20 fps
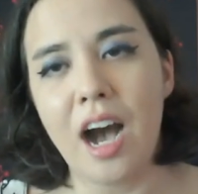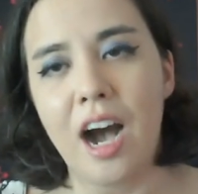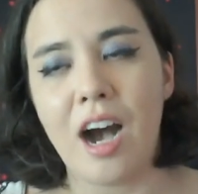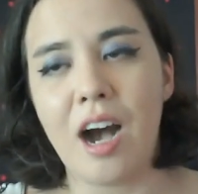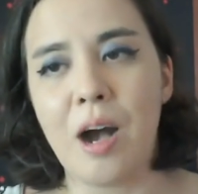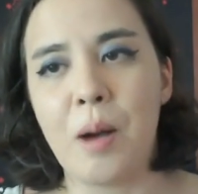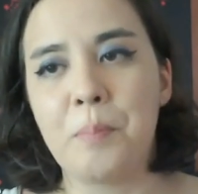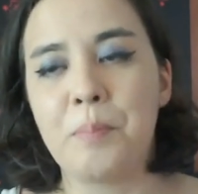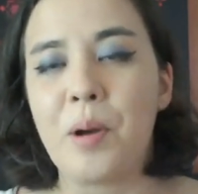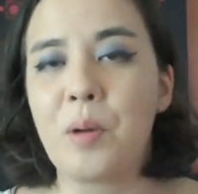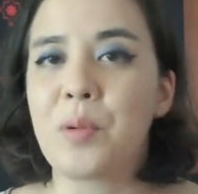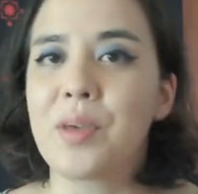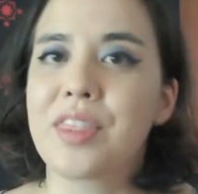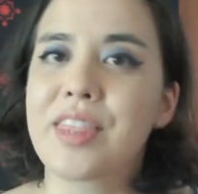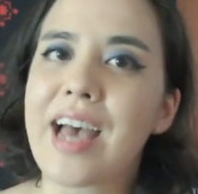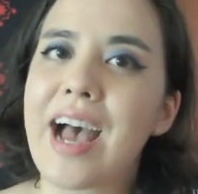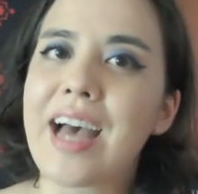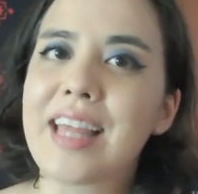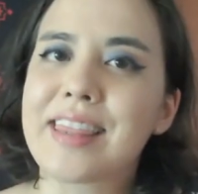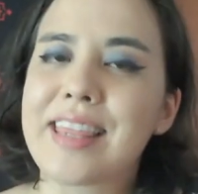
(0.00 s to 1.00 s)
Um, but with
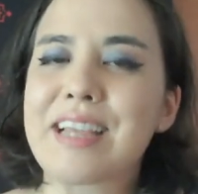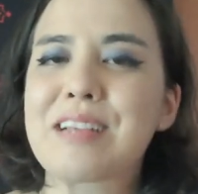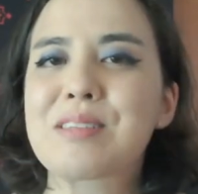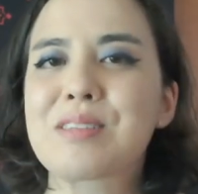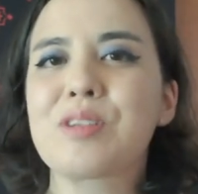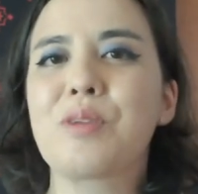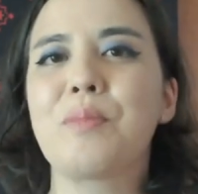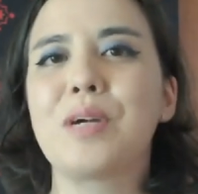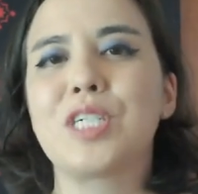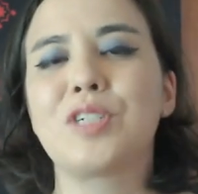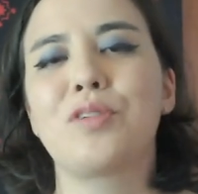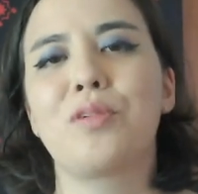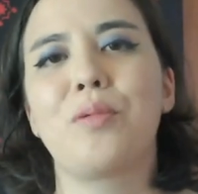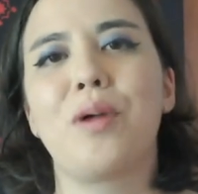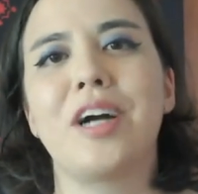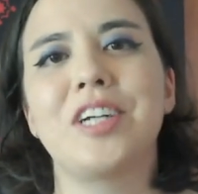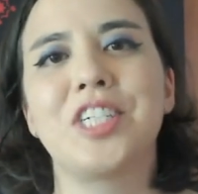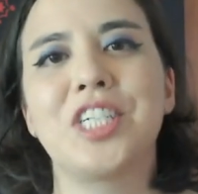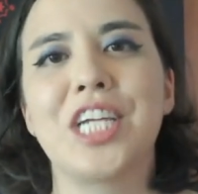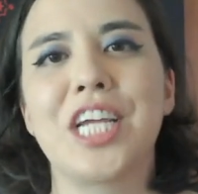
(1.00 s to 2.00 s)
that, thanks so much for
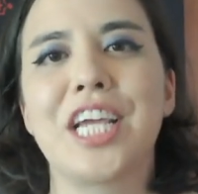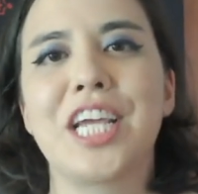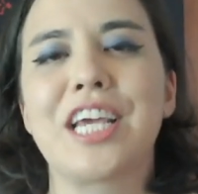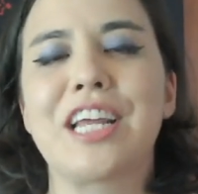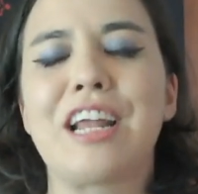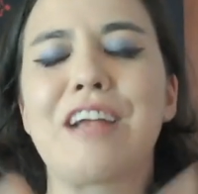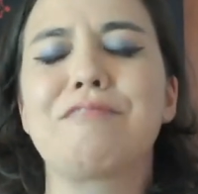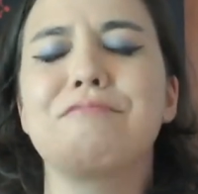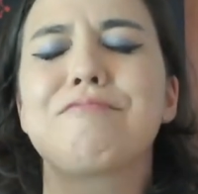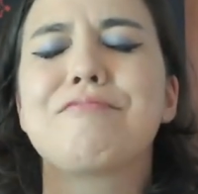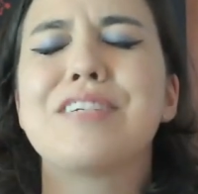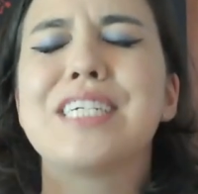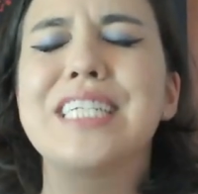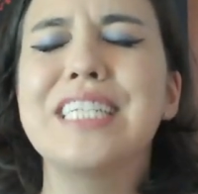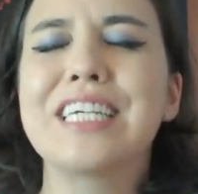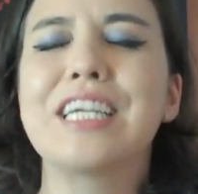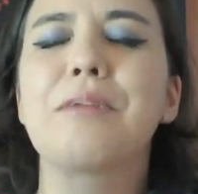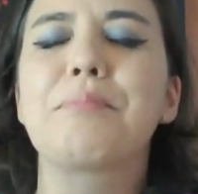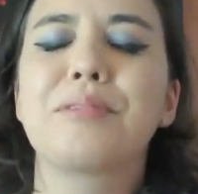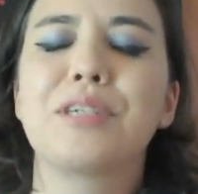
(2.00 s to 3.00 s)
watching, and I
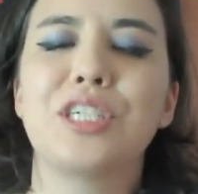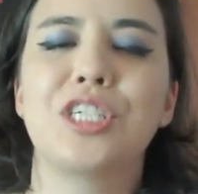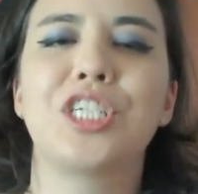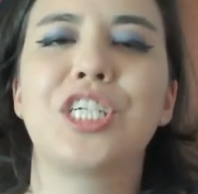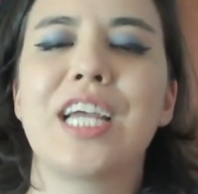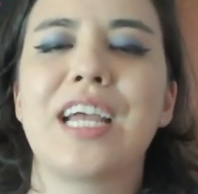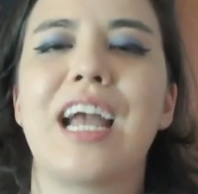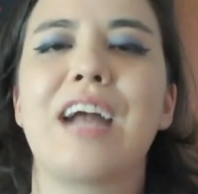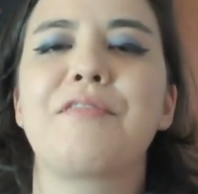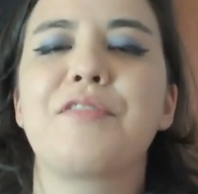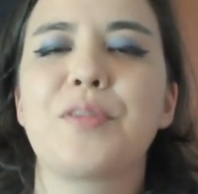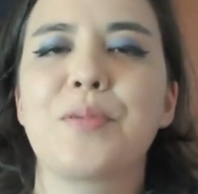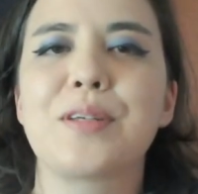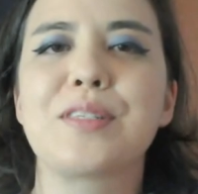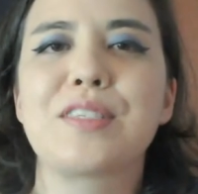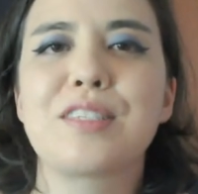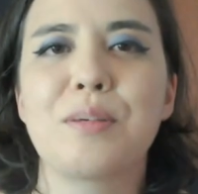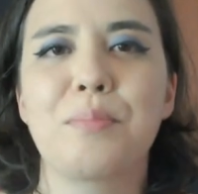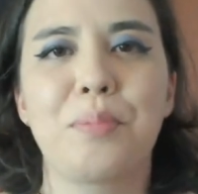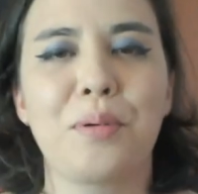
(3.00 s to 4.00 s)
really appreciate
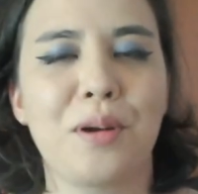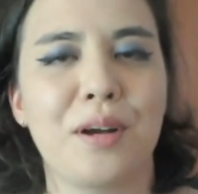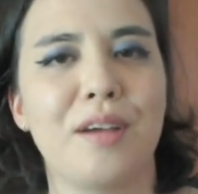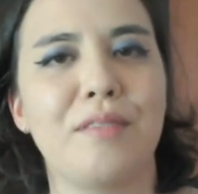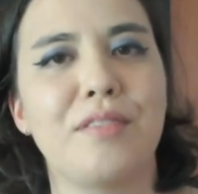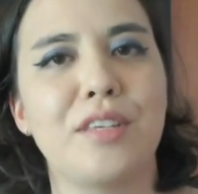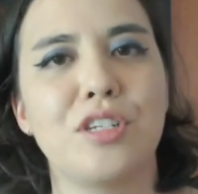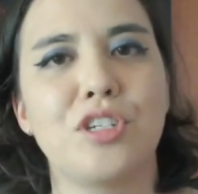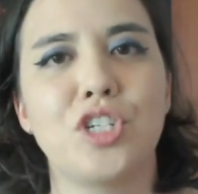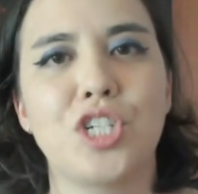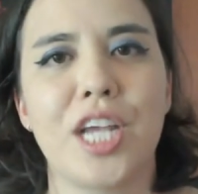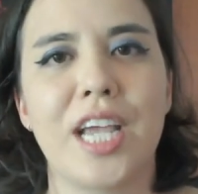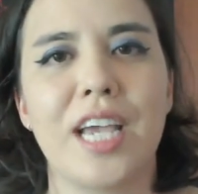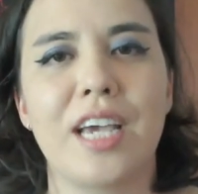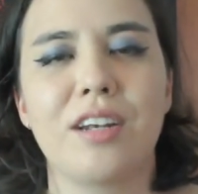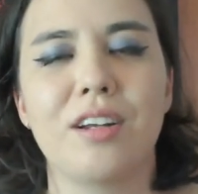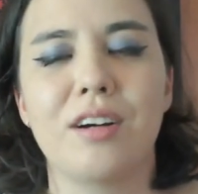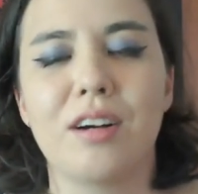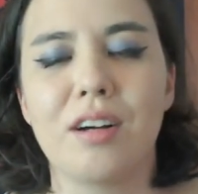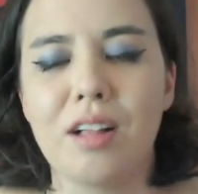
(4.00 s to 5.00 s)
everyone's support of this
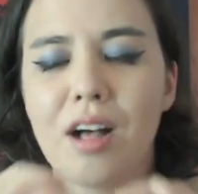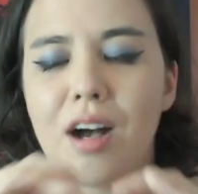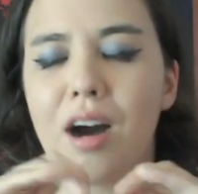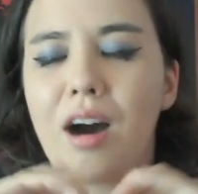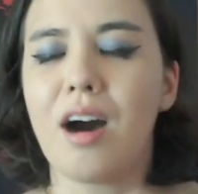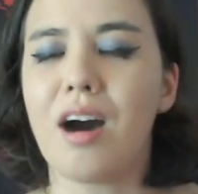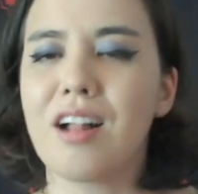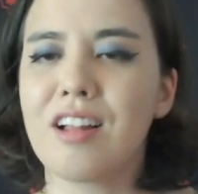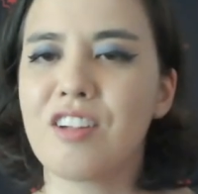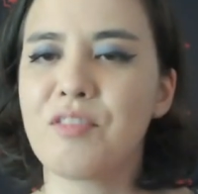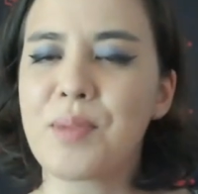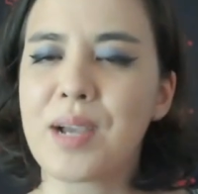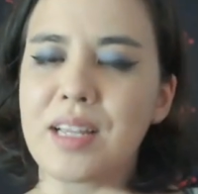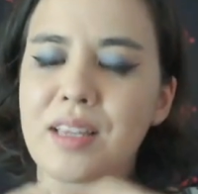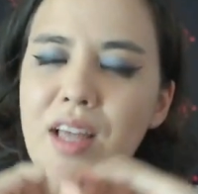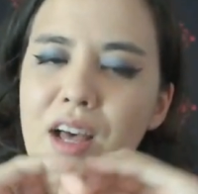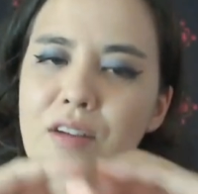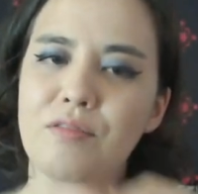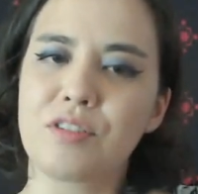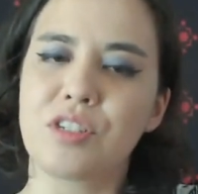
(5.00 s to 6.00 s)
channel. All of my
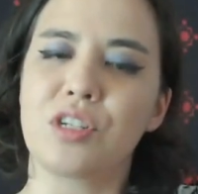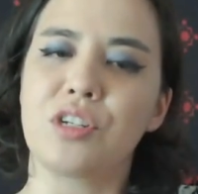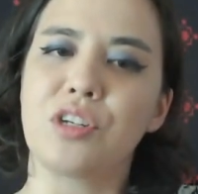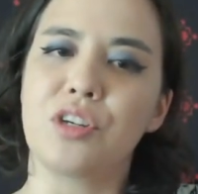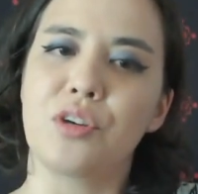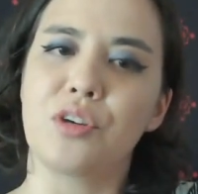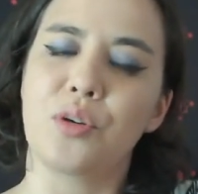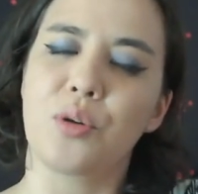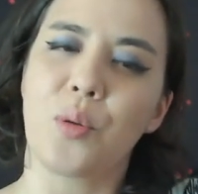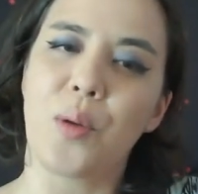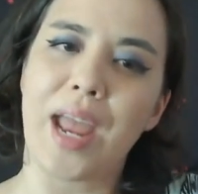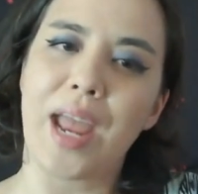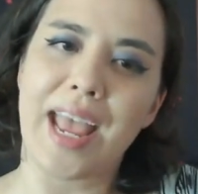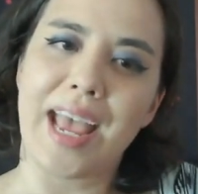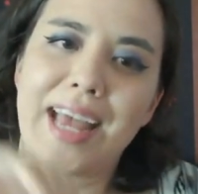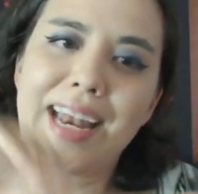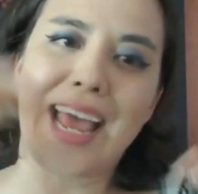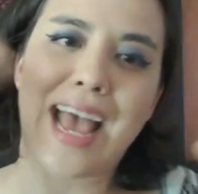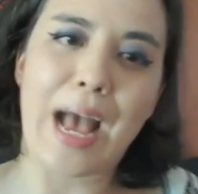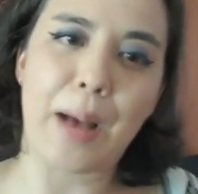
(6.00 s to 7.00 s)
love to you
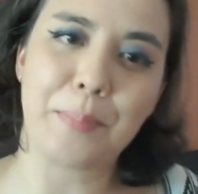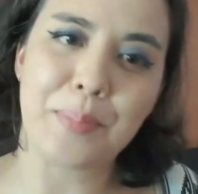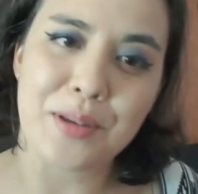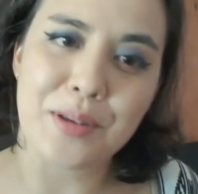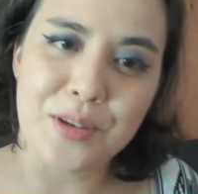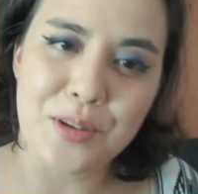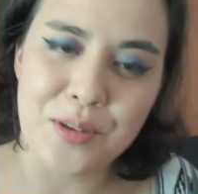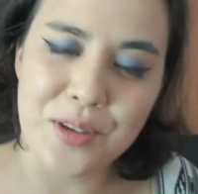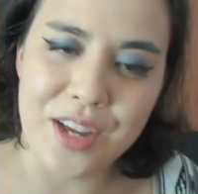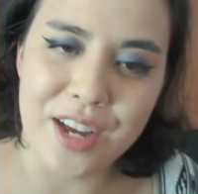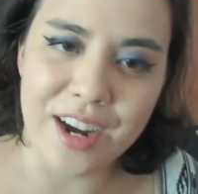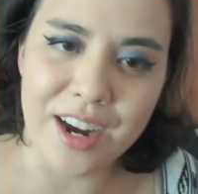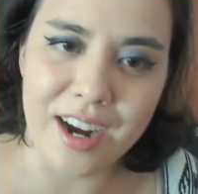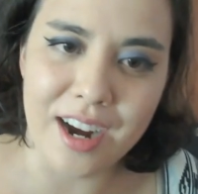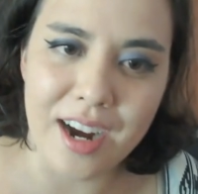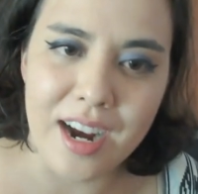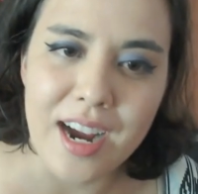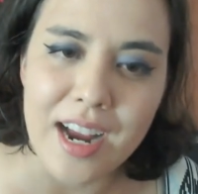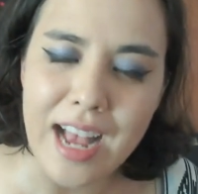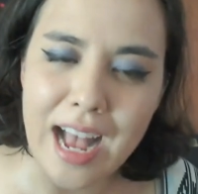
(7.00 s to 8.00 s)
and Happy New
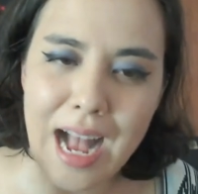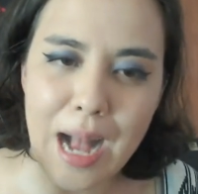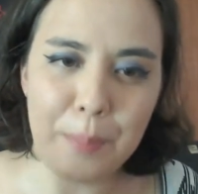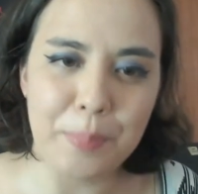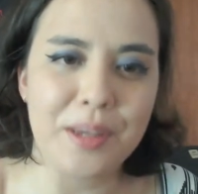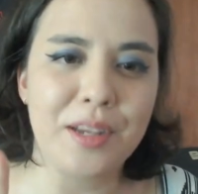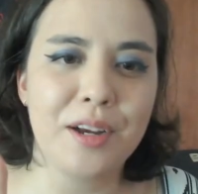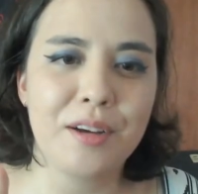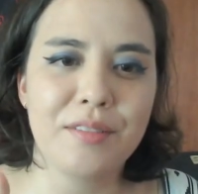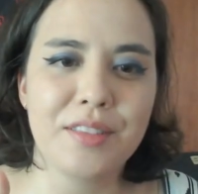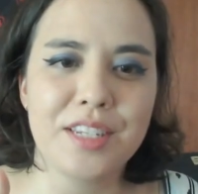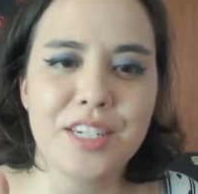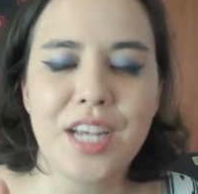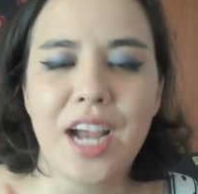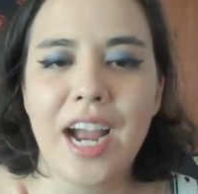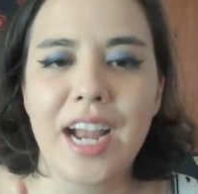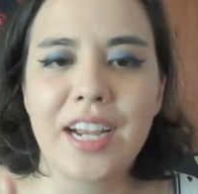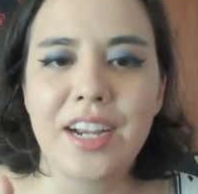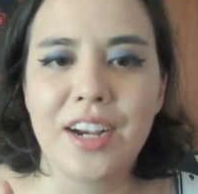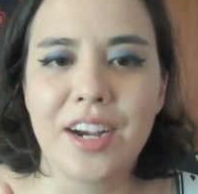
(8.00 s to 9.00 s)
Year, Happy Year of the
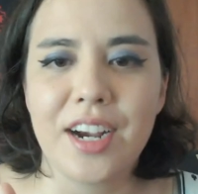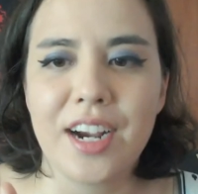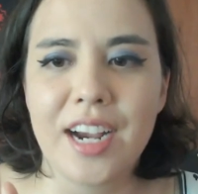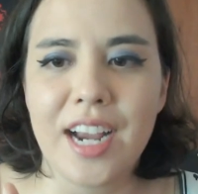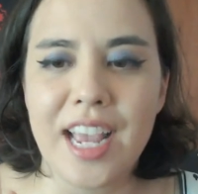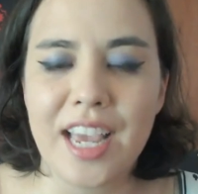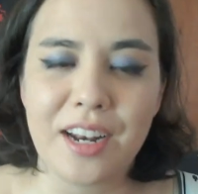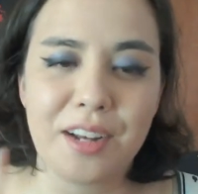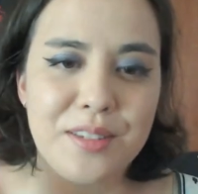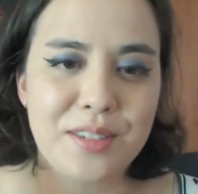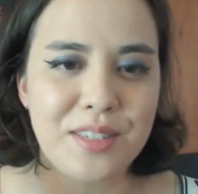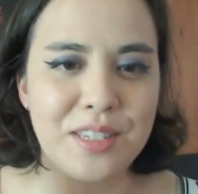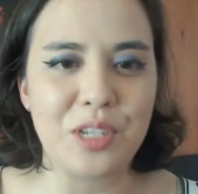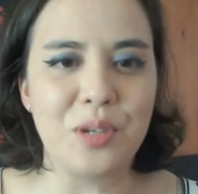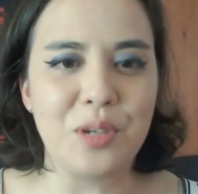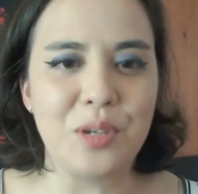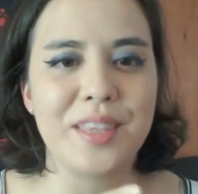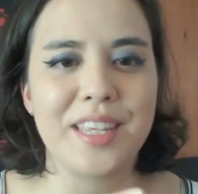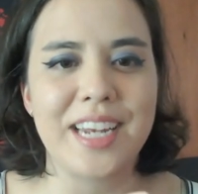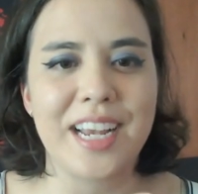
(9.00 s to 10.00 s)
Tiger, and I'll see
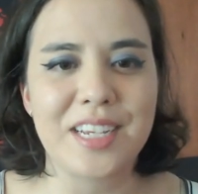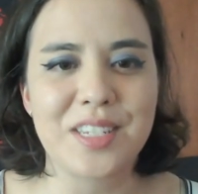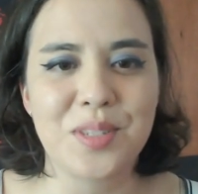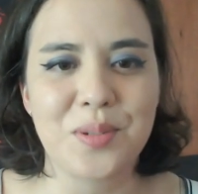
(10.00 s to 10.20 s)
you in the next